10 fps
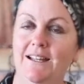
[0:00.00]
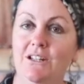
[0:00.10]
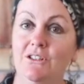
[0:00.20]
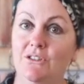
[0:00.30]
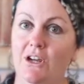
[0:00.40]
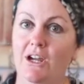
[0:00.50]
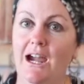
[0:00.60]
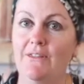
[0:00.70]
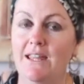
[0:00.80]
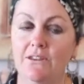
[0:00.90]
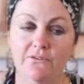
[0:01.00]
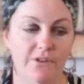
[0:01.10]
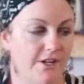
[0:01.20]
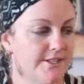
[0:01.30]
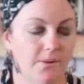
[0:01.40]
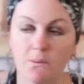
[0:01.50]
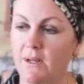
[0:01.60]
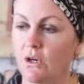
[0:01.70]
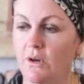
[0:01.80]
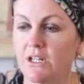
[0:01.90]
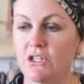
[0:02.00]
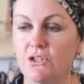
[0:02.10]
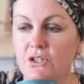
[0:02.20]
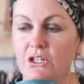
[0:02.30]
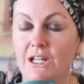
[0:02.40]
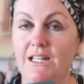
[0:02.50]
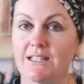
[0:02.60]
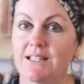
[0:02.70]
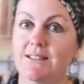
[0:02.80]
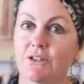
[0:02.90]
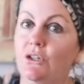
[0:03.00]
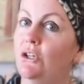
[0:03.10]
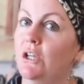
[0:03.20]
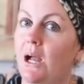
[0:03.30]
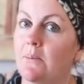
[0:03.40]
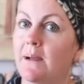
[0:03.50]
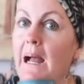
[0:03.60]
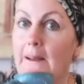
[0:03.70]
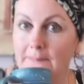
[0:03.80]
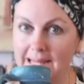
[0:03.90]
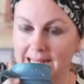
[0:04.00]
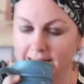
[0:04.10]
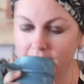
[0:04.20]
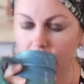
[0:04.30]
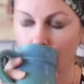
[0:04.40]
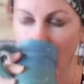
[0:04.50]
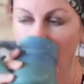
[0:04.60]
So I think the first one we're going to do is this cucumber Armenian.